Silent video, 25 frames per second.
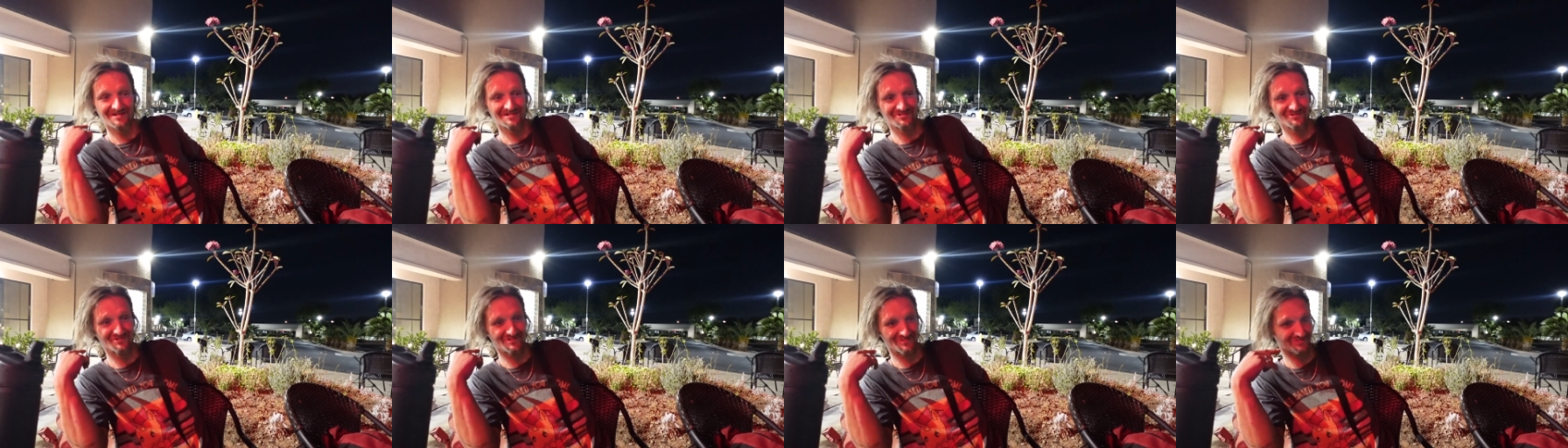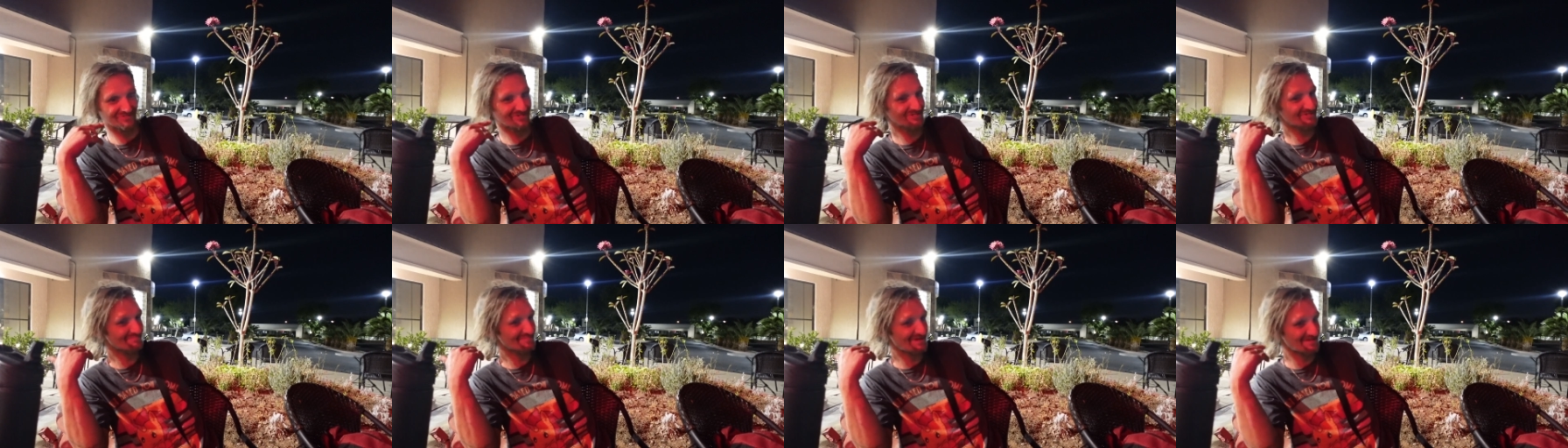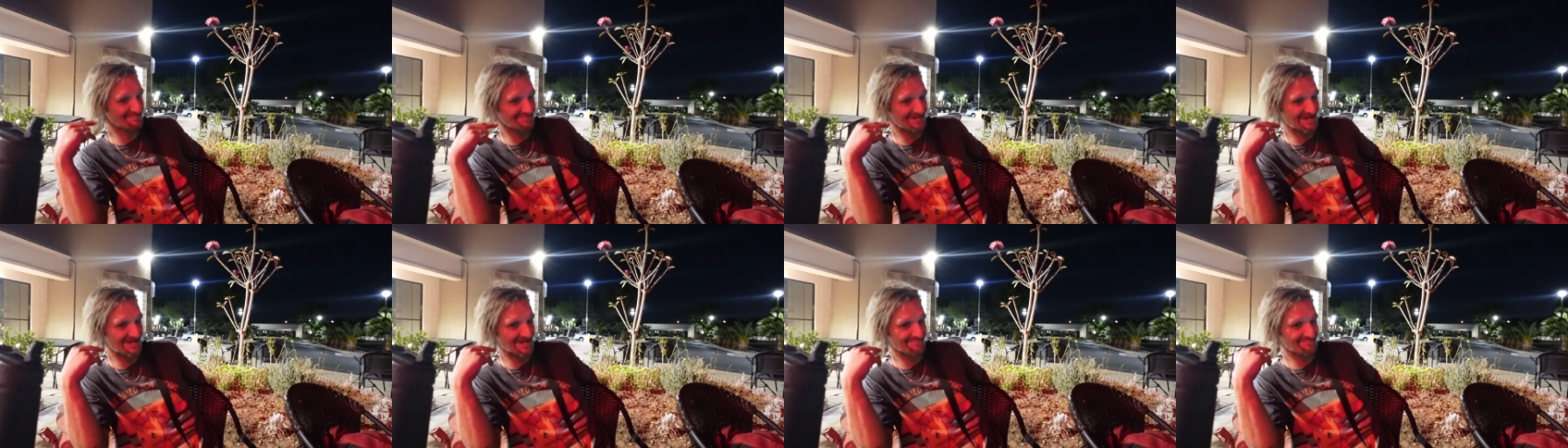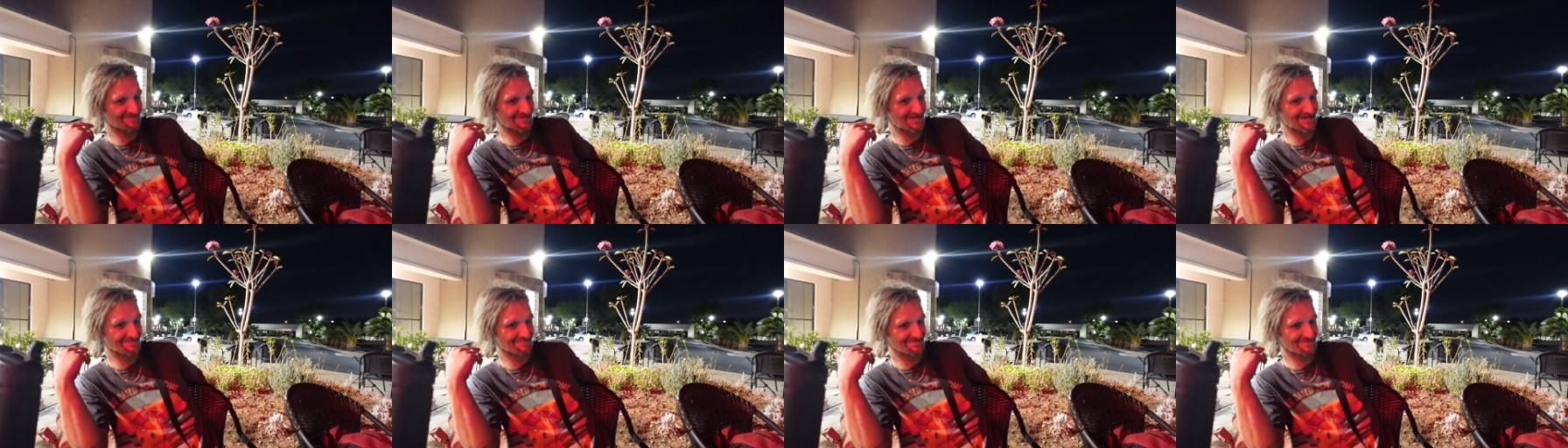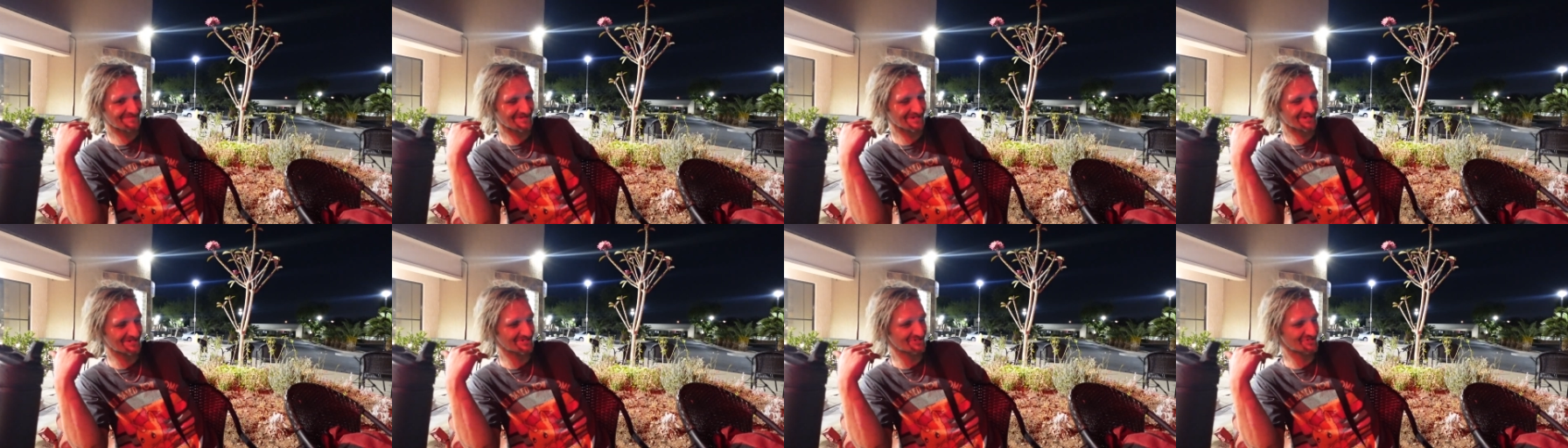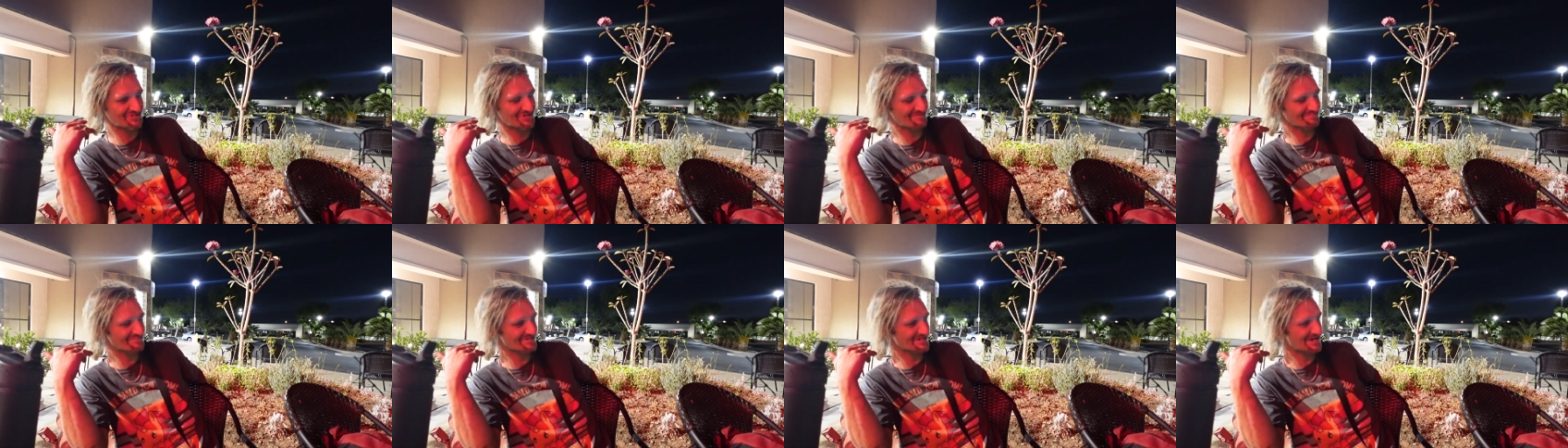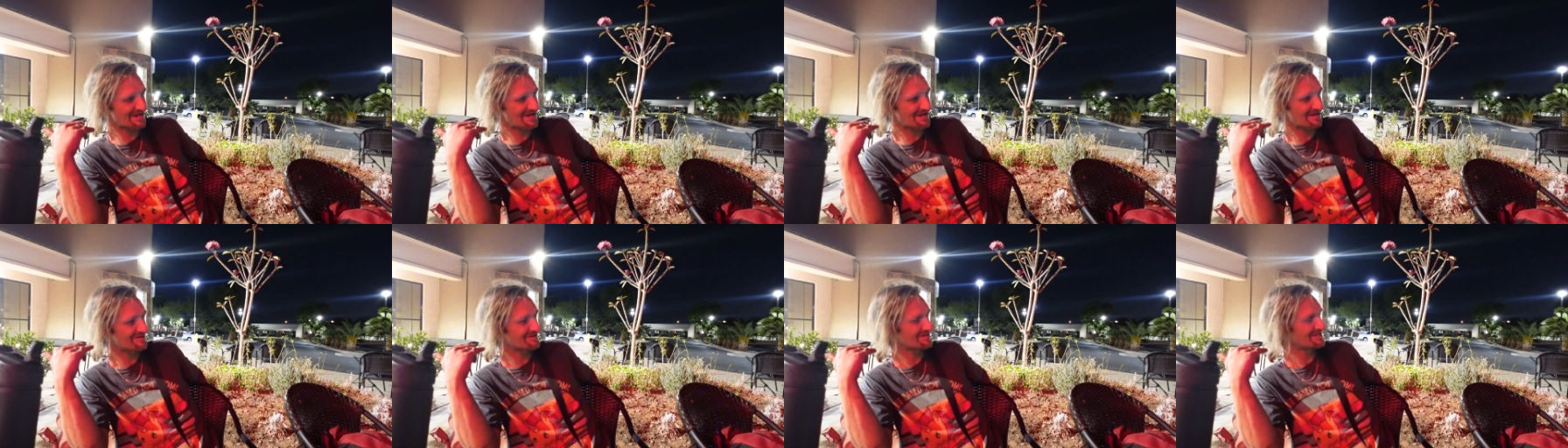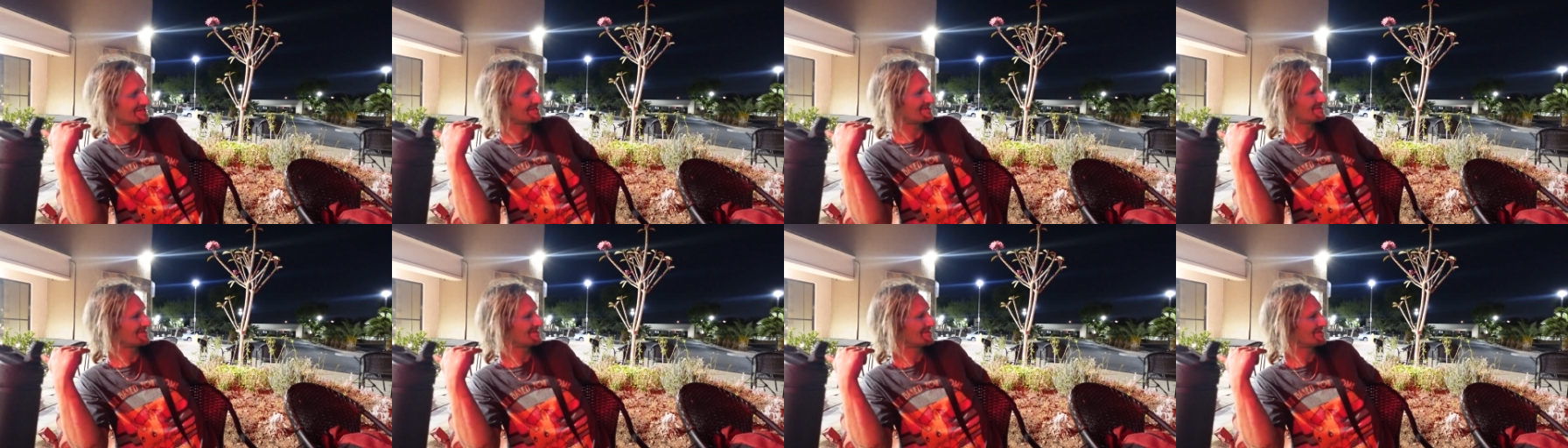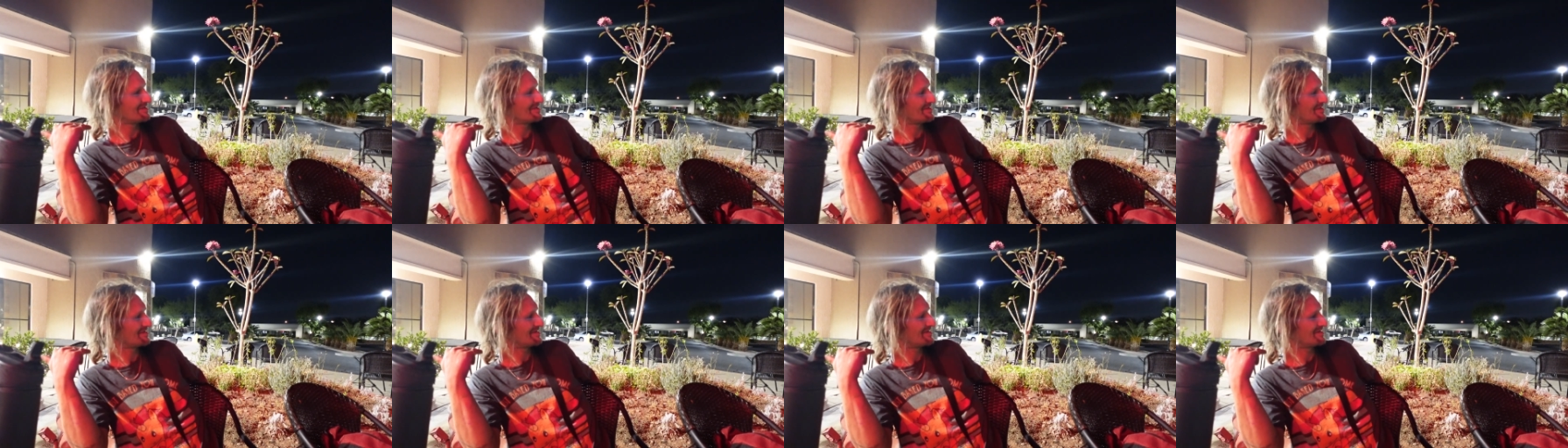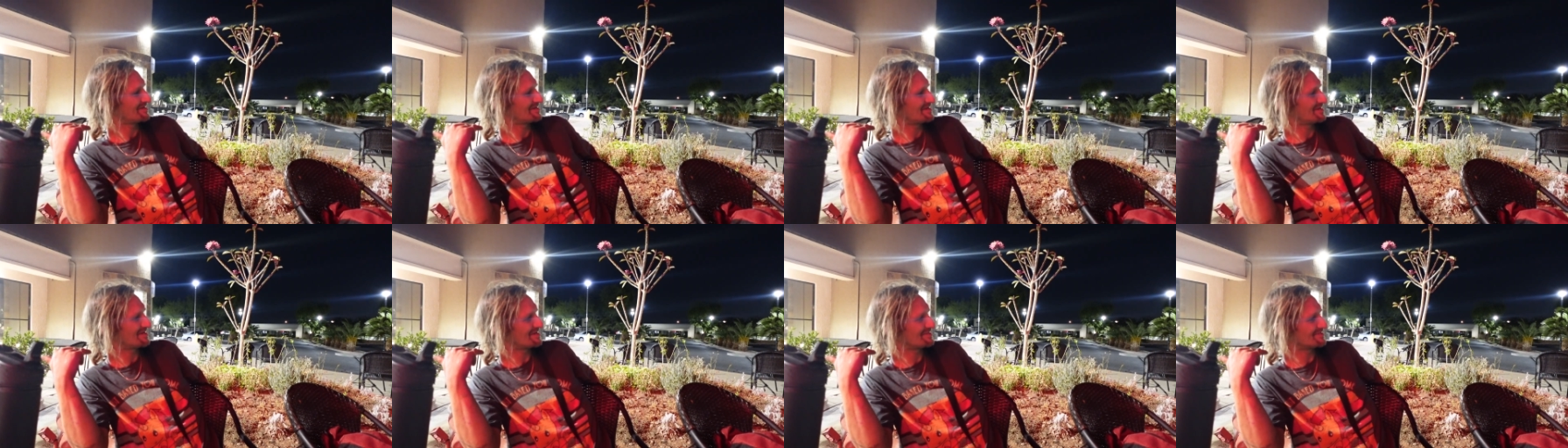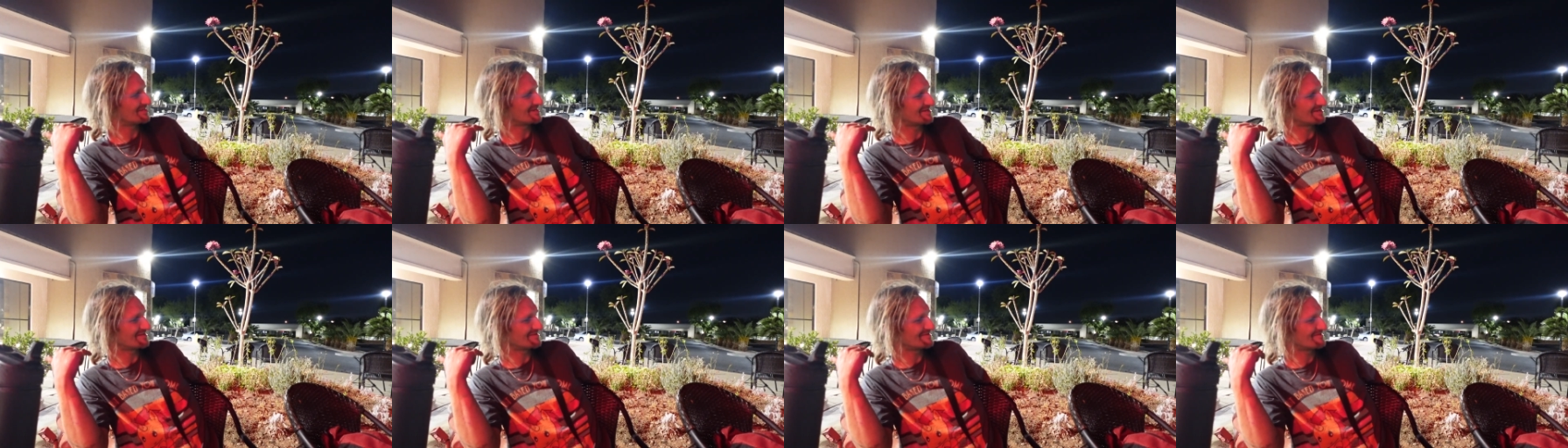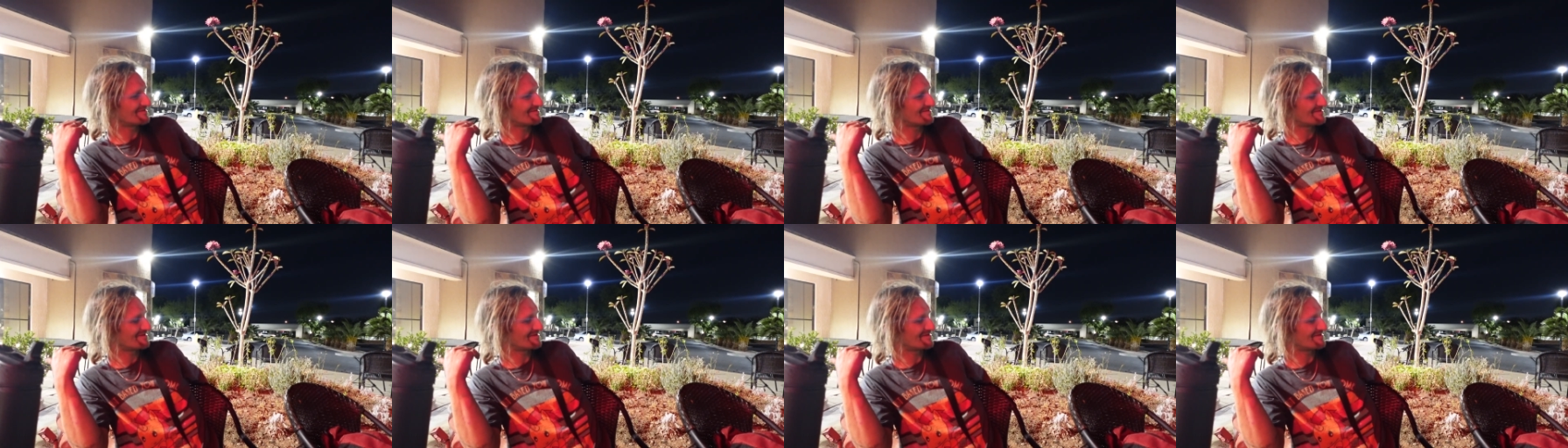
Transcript: You can look in my backpack, but I'm not gonna dump it out." And then